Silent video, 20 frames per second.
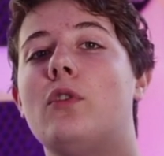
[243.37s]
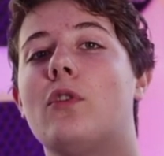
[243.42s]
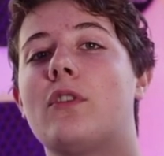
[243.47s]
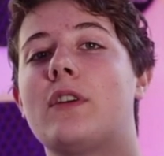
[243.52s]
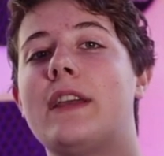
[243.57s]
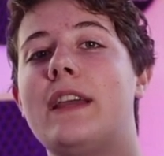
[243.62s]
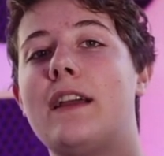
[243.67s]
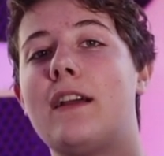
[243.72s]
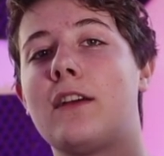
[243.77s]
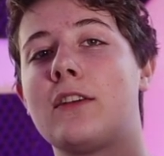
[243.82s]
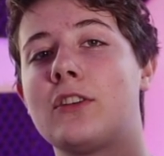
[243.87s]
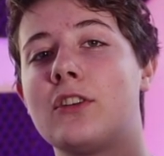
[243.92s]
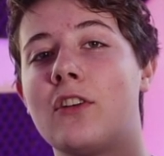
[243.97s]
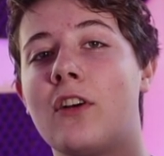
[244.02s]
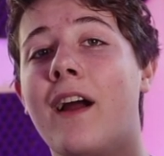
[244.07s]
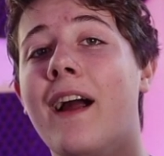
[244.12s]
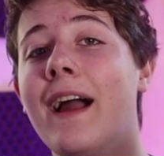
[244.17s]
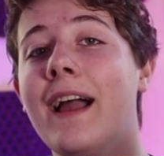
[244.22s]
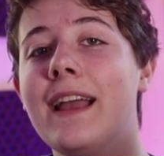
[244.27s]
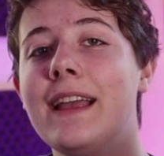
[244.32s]
your
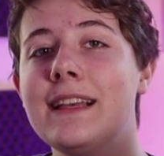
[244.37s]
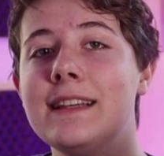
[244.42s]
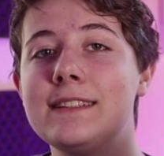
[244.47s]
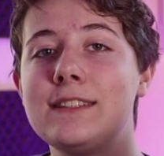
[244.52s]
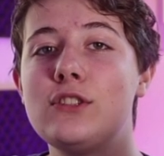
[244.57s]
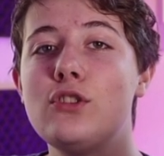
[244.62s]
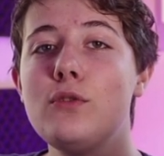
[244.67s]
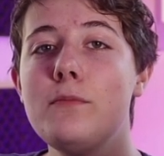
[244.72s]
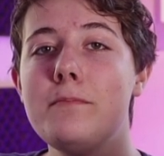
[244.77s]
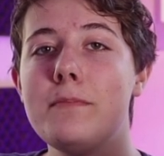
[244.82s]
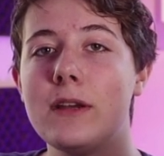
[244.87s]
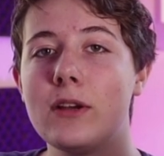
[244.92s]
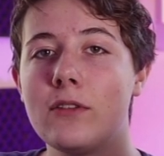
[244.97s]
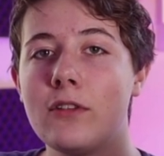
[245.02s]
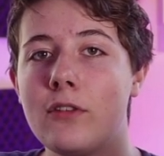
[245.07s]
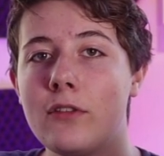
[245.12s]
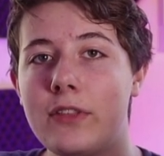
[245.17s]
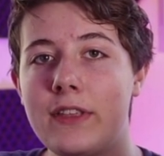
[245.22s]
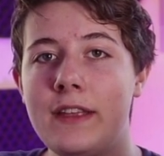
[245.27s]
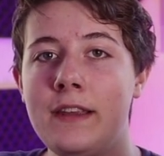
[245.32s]
character is to
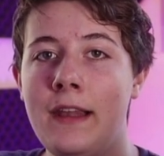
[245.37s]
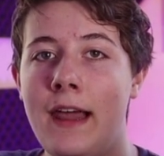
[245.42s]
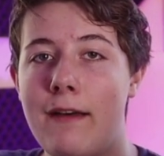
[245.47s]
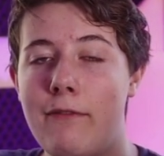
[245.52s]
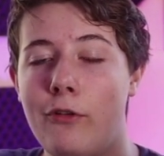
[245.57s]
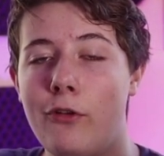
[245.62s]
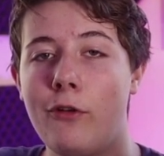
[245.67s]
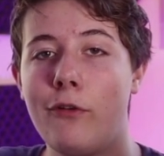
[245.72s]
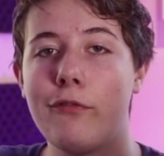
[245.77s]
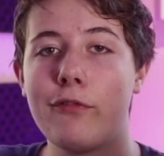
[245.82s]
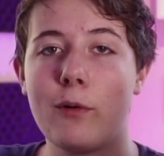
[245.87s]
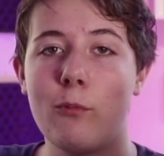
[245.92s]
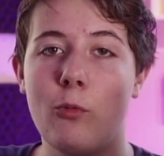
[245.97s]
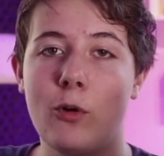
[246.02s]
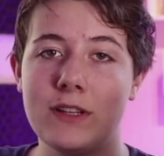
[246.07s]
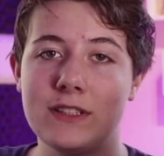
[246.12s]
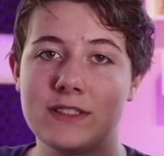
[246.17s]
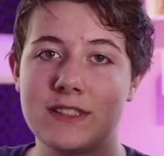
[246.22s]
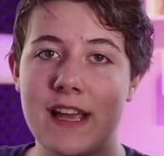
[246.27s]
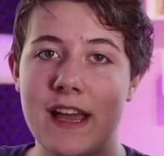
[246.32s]
mirror the level from
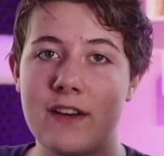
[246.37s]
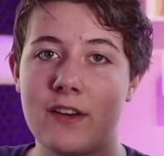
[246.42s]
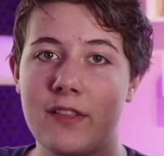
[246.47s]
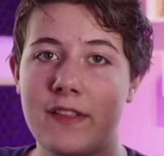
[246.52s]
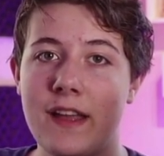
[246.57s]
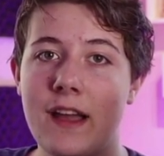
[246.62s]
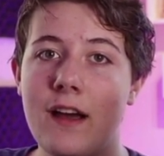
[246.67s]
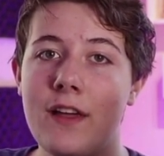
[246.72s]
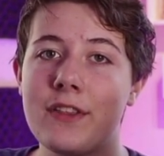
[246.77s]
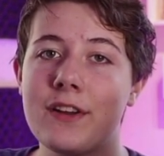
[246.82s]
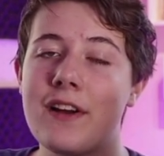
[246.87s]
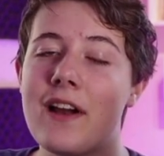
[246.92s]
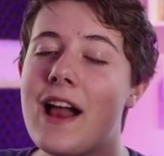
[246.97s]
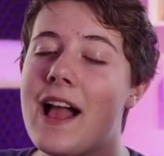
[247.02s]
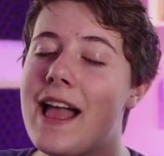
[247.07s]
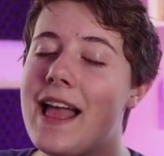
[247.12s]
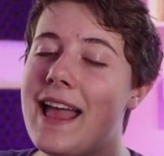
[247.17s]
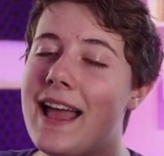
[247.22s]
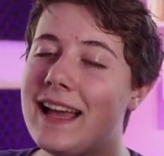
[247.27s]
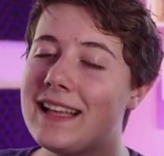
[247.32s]
one side or the other,
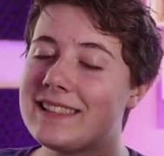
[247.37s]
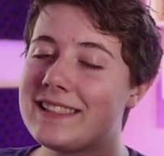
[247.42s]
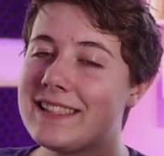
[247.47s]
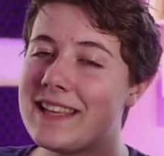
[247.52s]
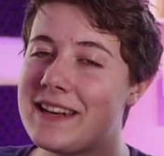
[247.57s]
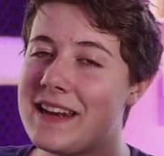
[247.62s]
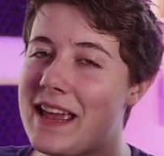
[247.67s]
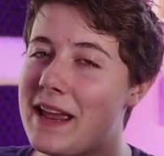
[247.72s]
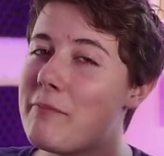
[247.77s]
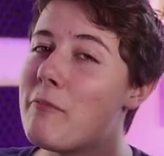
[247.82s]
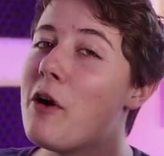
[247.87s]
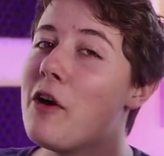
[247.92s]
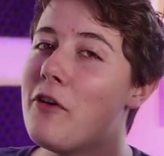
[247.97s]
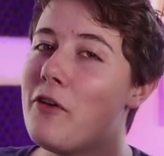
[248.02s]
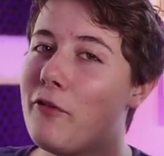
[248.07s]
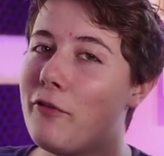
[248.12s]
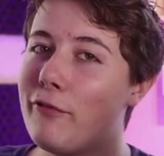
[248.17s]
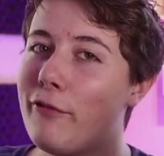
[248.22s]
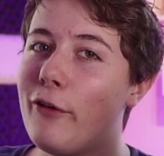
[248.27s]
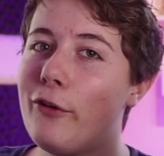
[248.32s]
hence the name
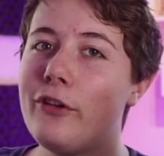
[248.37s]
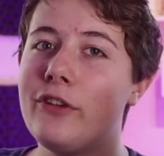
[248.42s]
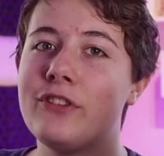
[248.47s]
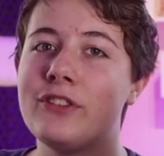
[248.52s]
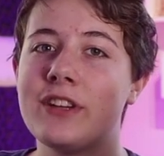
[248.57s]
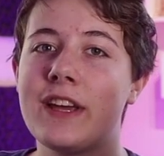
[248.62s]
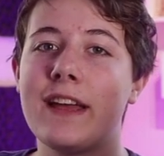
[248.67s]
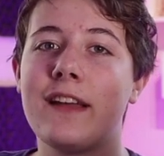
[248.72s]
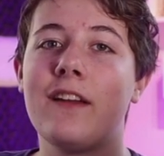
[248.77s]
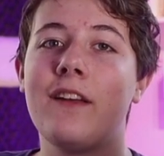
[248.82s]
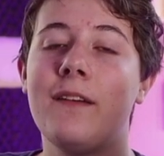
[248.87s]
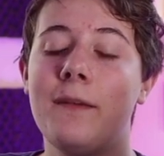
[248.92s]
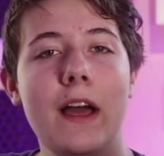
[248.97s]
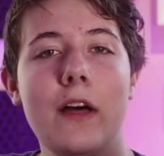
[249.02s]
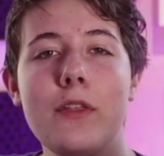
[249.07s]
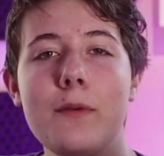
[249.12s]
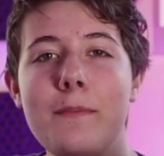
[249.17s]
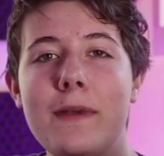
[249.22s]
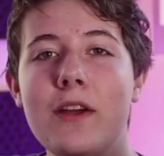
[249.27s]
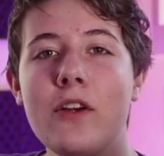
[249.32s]
Folded Tale.
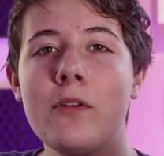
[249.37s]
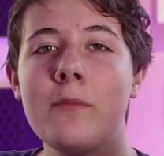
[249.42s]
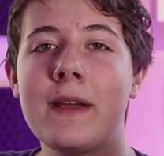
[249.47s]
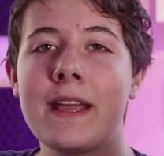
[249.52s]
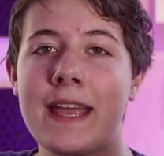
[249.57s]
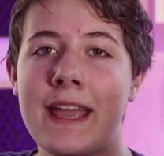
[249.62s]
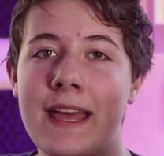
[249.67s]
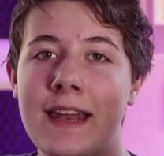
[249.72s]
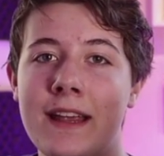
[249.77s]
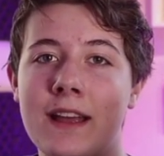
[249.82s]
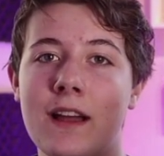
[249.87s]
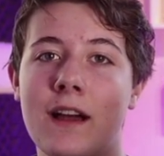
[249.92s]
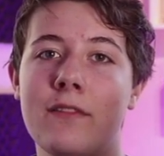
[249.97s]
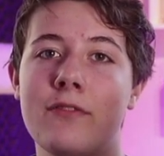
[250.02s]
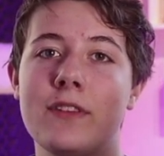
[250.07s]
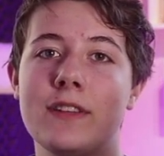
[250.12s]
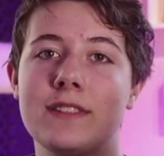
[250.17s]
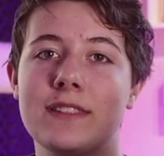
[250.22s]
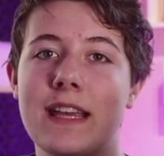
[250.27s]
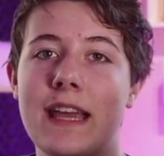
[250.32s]
Now, the mirror mechanic of
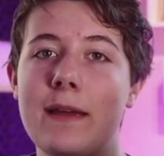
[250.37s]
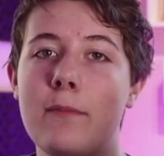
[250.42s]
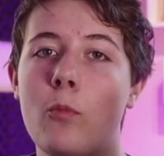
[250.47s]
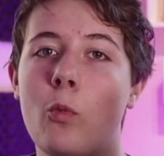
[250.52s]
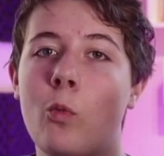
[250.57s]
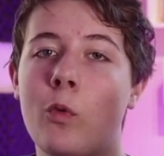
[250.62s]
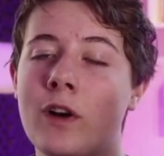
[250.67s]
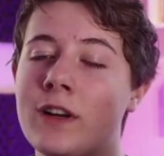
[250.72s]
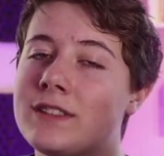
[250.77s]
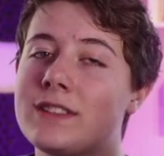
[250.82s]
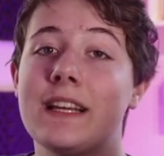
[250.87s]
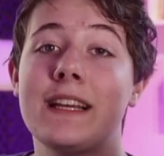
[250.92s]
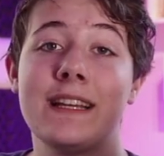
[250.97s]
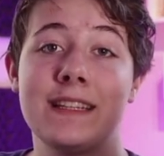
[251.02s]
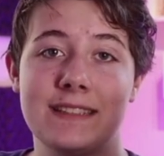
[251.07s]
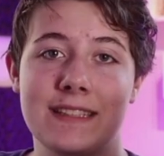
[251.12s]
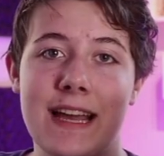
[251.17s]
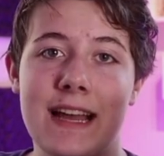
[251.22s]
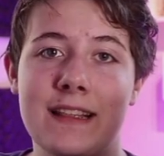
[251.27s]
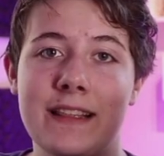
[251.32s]
this game works
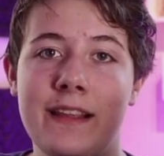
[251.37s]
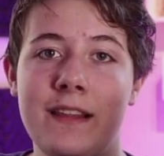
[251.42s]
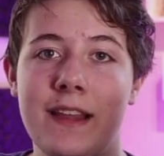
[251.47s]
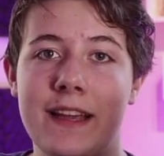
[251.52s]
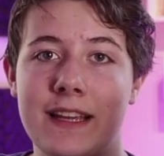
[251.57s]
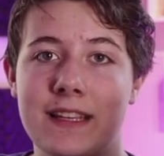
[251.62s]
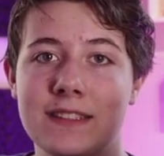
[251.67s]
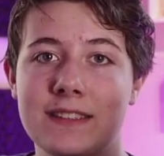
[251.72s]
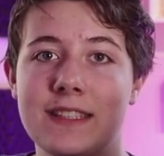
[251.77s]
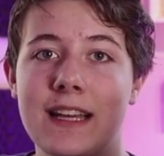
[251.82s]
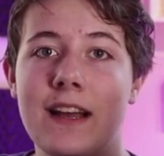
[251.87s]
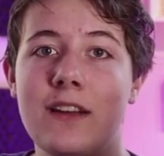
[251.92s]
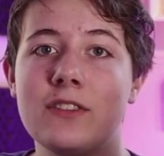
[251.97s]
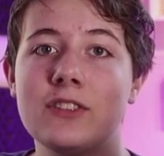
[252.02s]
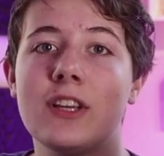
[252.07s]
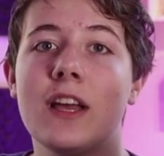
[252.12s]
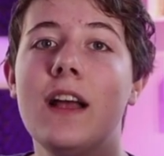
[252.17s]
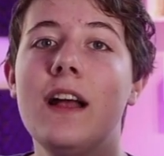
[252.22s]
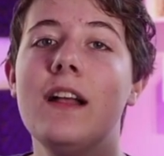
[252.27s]
exactly like it sounds.